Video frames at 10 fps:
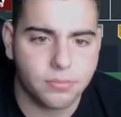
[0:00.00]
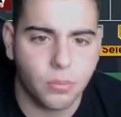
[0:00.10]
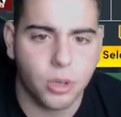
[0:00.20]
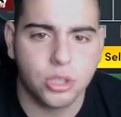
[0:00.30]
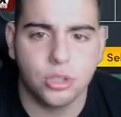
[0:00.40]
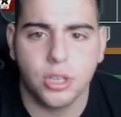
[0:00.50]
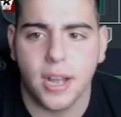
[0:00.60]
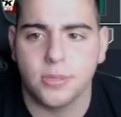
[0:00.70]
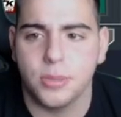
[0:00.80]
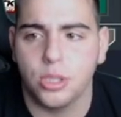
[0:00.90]
what should you
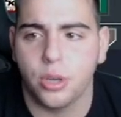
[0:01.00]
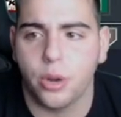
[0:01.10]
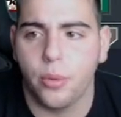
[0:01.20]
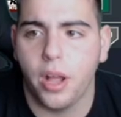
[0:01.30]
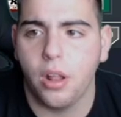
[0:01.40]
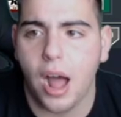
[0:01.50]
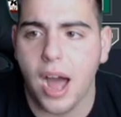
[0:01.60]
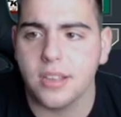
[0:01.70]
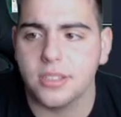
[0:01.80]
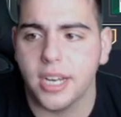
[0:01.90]
guys be doing? Well,
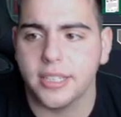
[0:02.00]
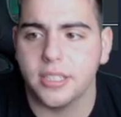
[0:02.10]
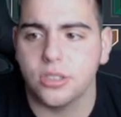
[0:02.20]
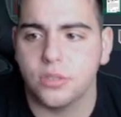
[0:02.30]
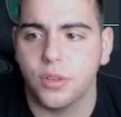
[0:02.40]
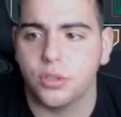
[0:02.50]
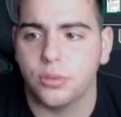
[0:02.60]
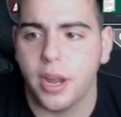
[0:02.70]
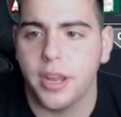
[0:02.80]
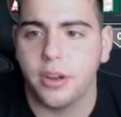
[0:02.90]
honestly, I think this
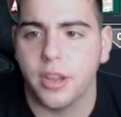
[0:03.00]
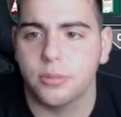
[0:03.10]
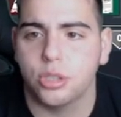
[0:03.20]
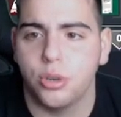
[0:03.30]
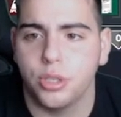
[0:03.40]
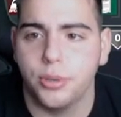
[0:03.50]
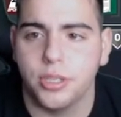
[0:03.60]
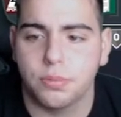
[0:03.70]
filter right here that I'm showing you is